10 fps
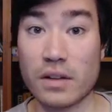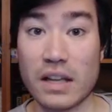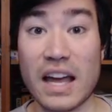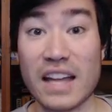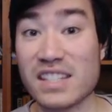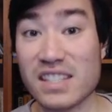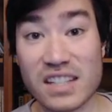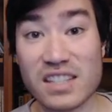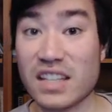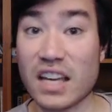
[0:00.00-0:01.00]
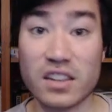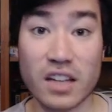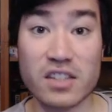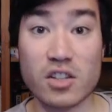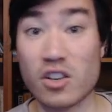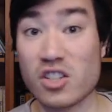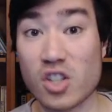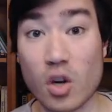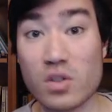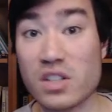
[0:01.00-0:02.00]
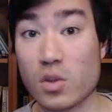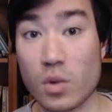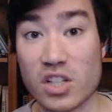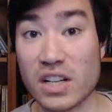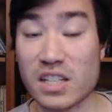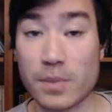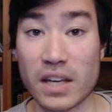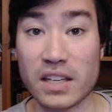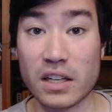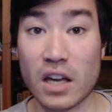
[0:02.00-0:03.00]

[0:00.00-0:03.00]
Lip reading: And since Death Knights are so squishy and spiky,